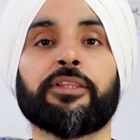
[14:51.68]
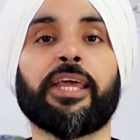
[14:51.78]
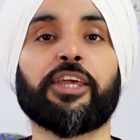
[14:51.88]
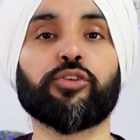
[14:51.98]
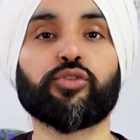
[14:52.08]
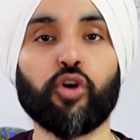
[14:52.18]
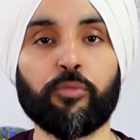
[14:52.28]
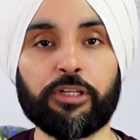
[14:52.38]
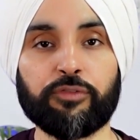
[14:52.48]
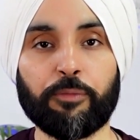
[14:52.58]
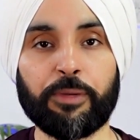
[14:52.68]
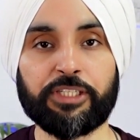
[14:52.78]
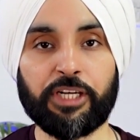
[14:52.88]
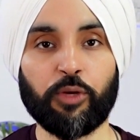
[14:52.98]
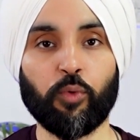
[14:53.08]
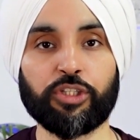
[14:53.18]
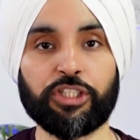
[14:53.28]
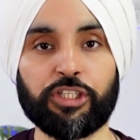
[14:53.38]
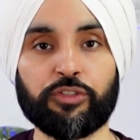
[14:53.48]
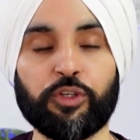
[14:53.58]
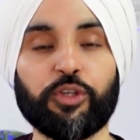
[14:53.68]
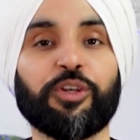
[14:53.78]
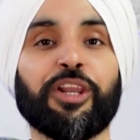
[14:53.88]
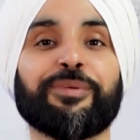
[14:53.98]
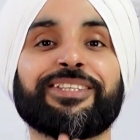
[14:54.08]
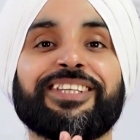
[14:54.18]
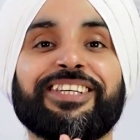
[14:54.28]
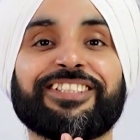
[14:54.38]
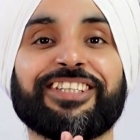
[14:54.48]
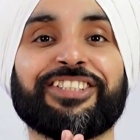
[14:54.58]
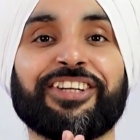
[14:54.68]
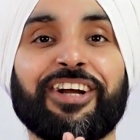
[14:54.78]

Thank you so much for patiently watching this video. Namaste, Sat Shri